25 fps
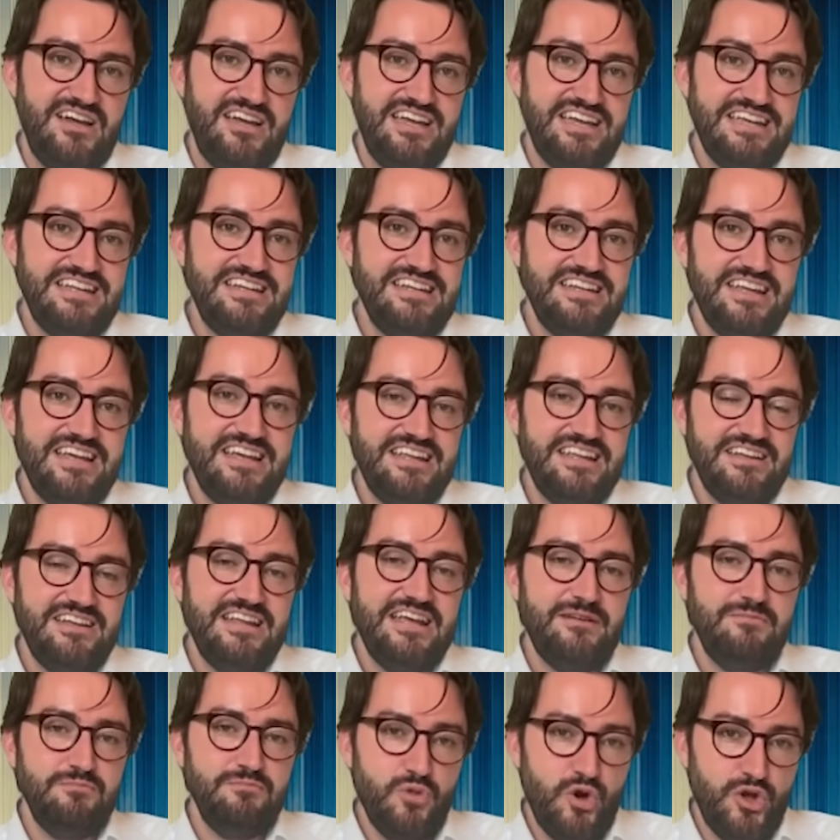
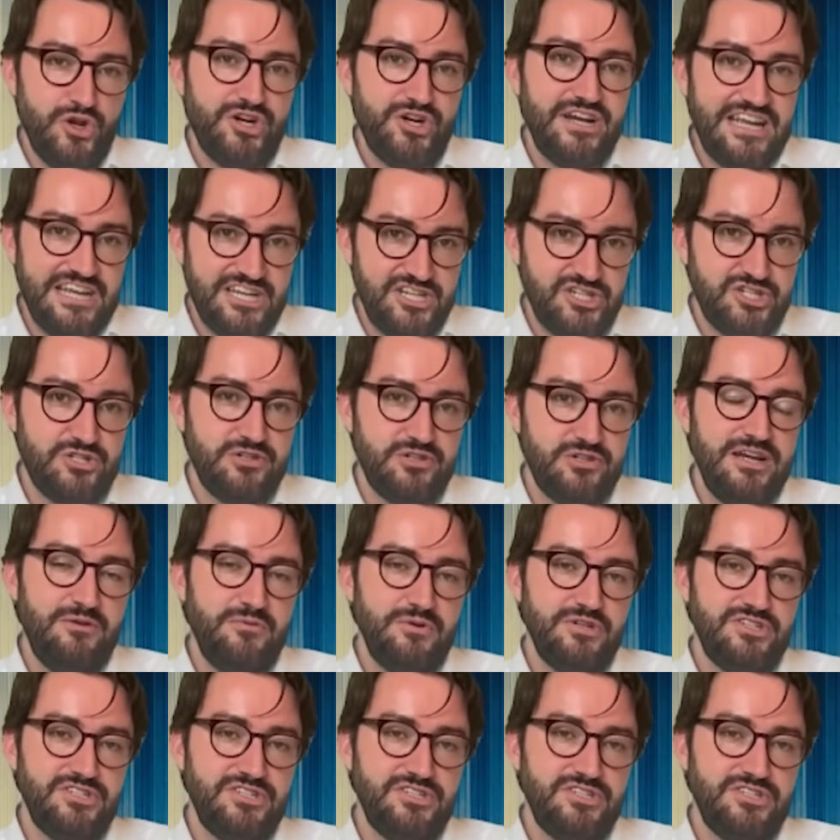in modern history, I
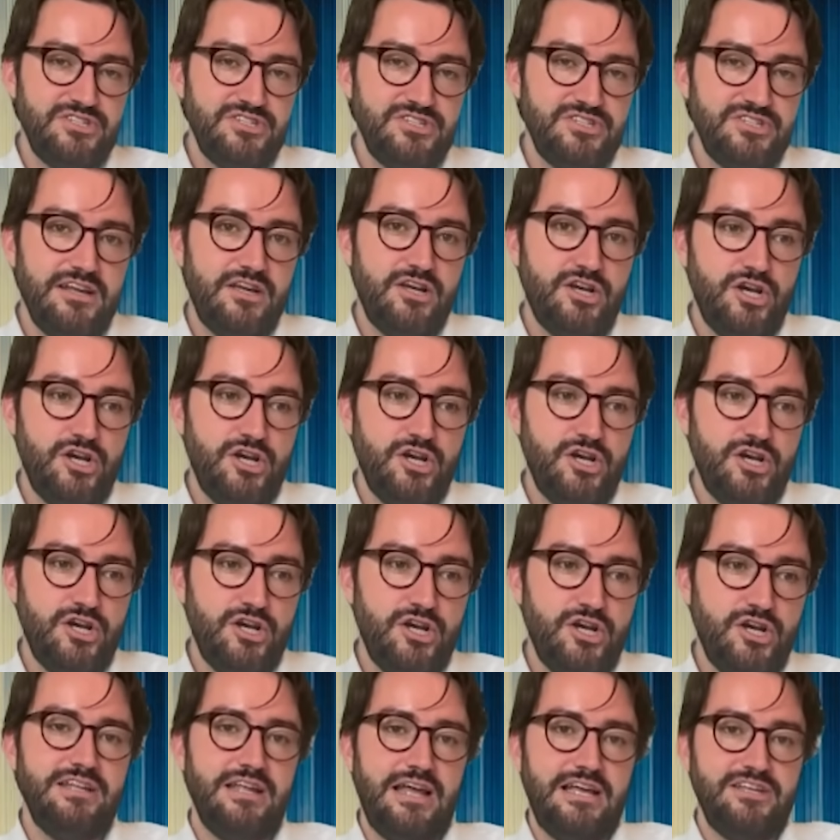would say, that a country
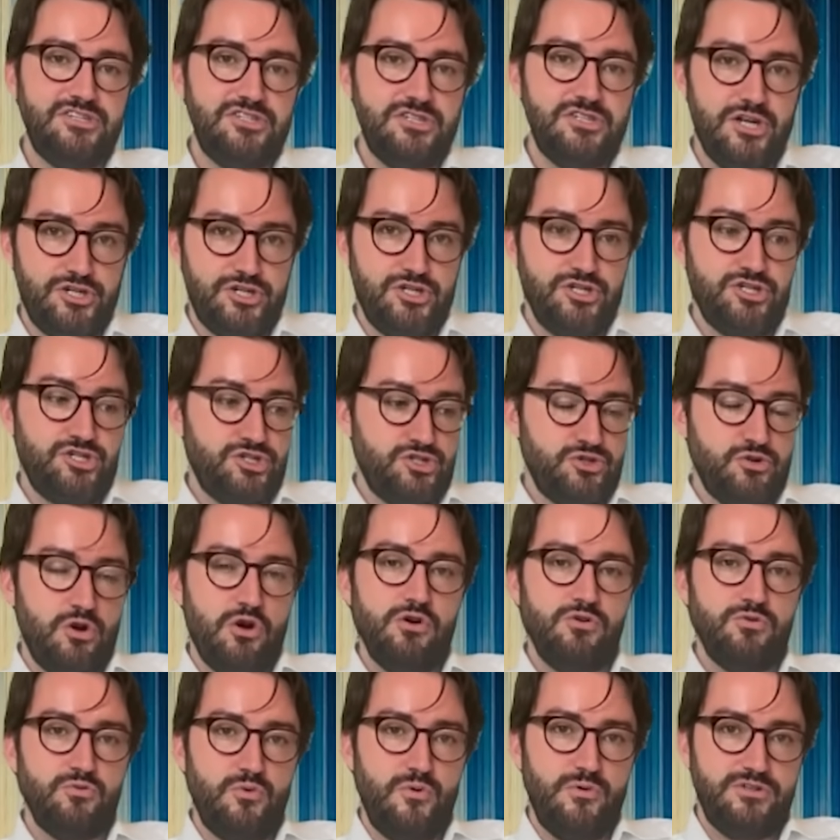that has such a
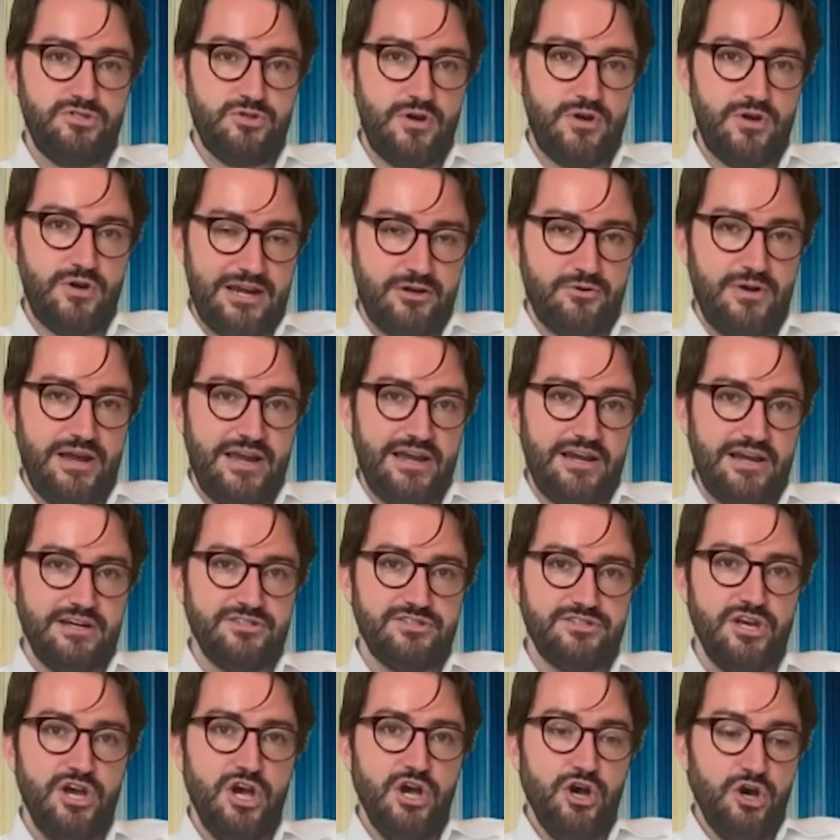strong track
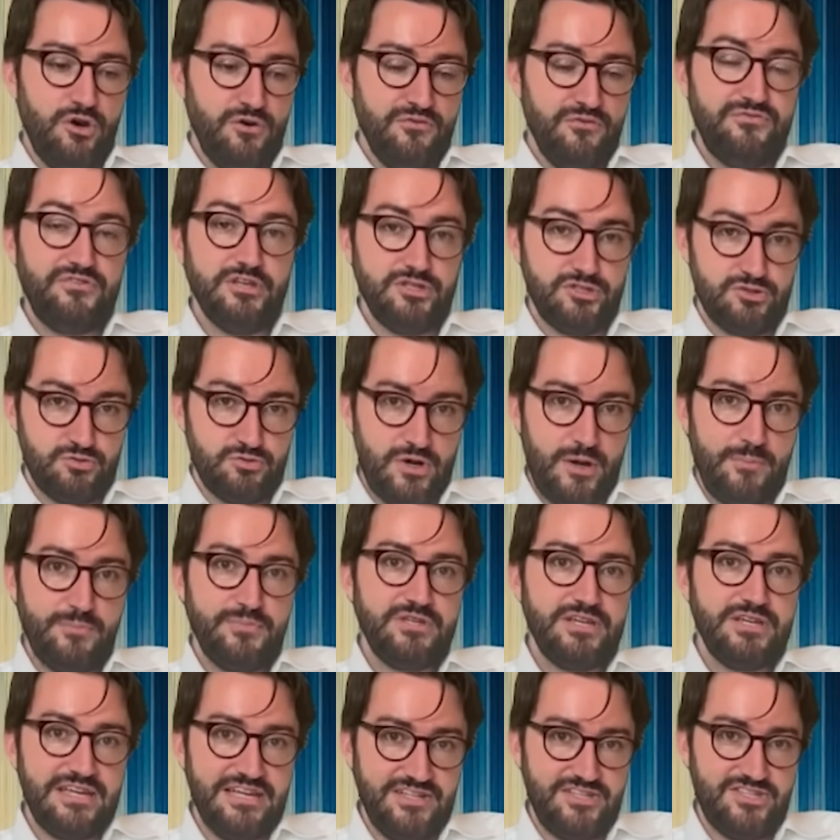record of
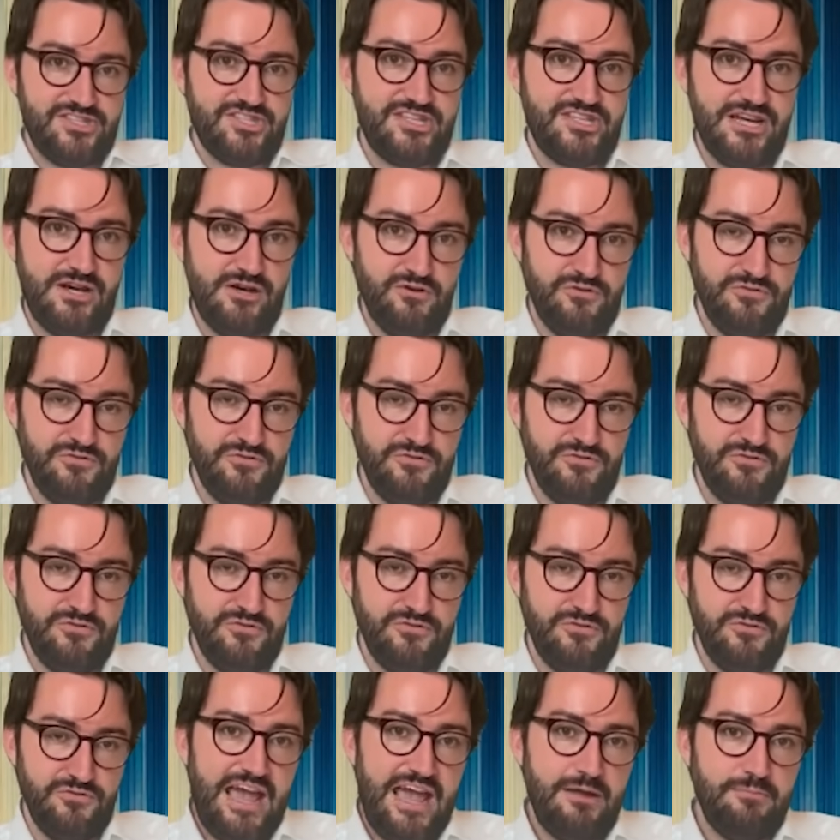disrupting itself
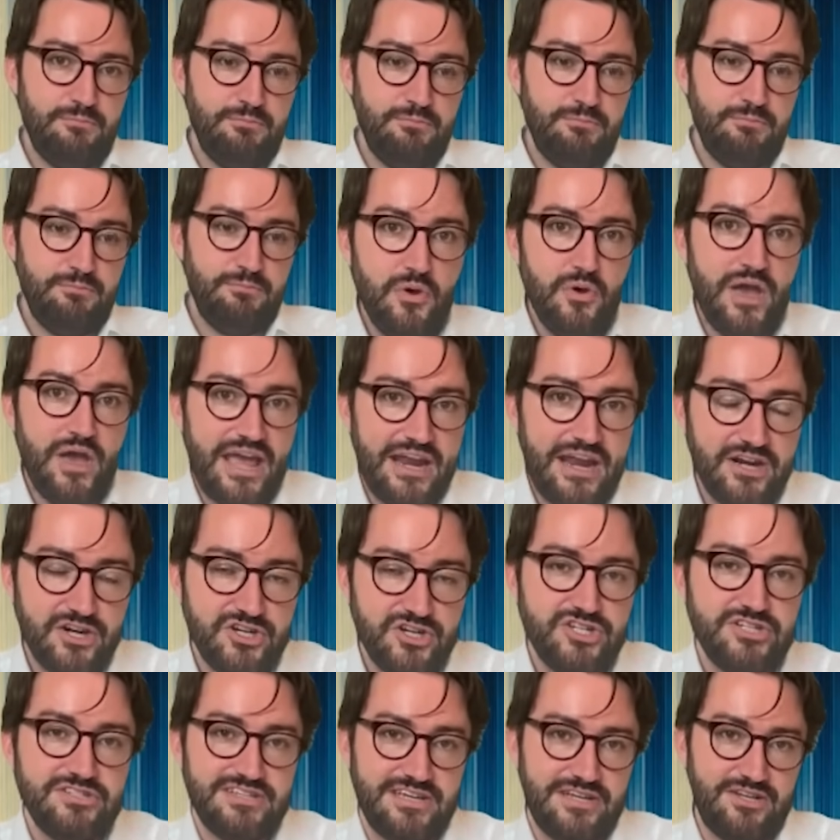and putting new
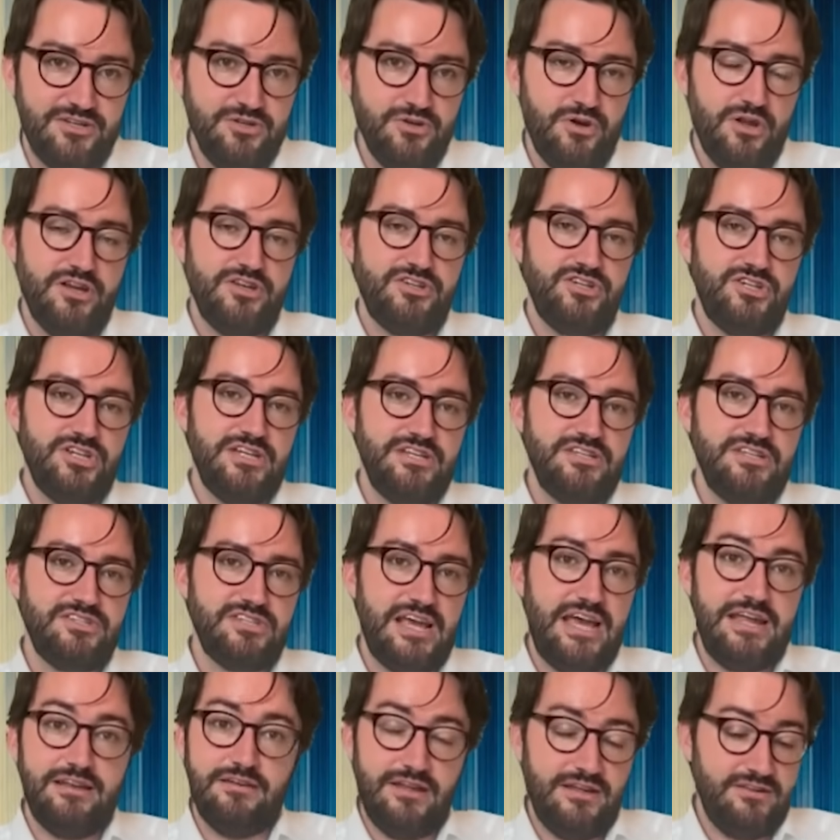energy
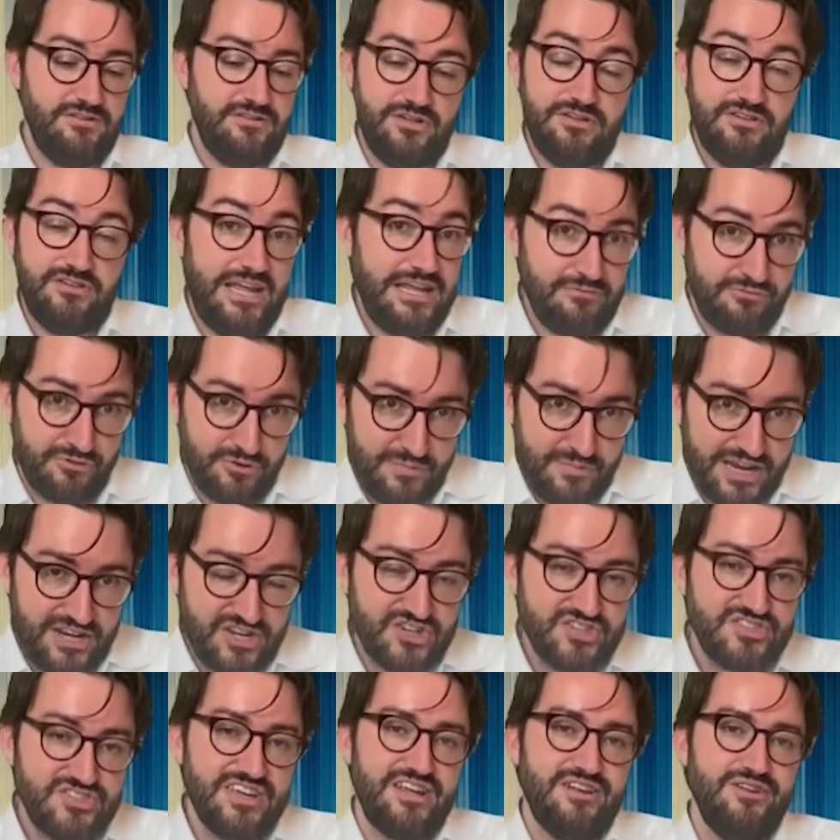technologies and
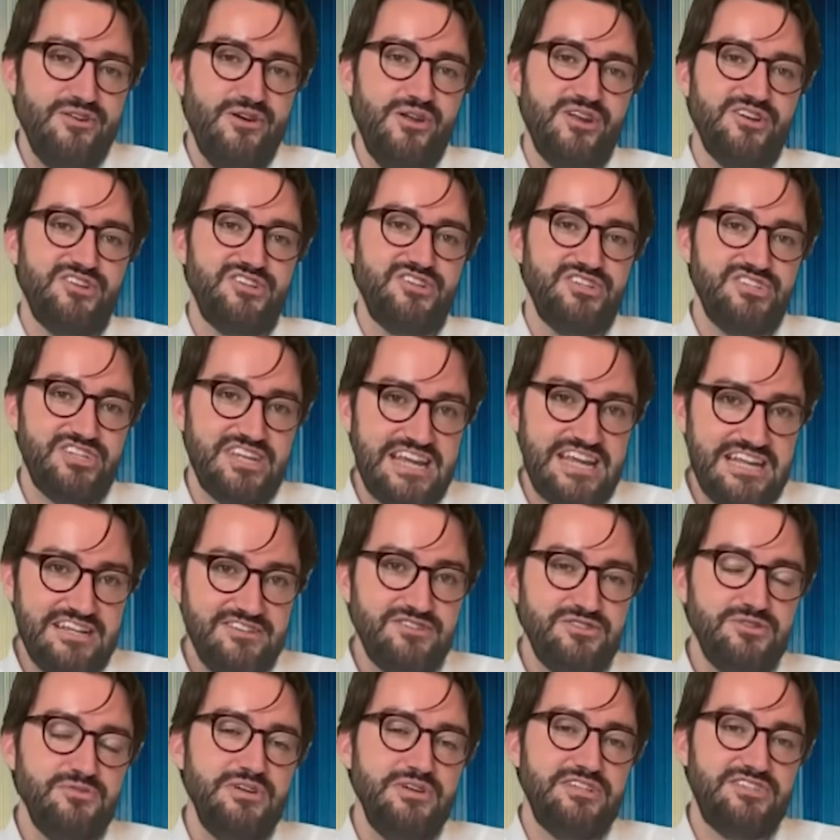information technologies
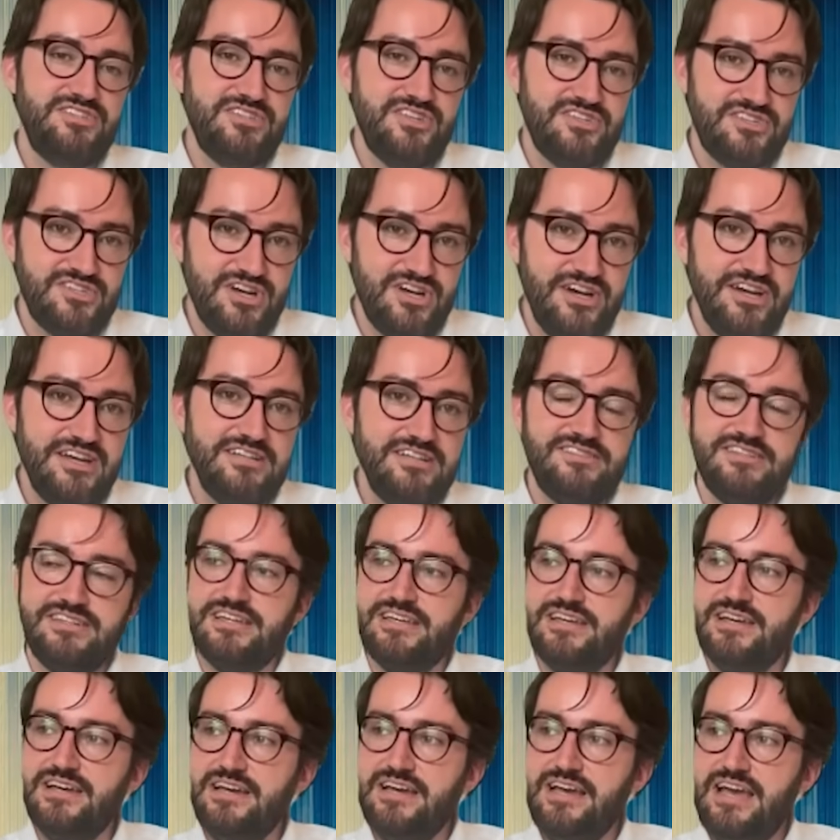into its
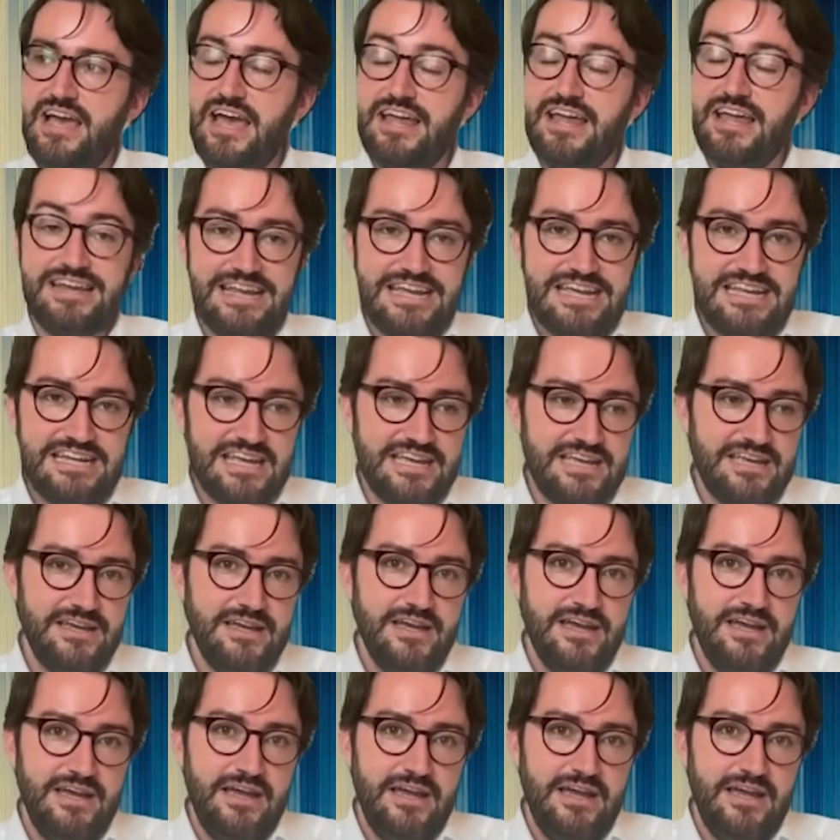society and leading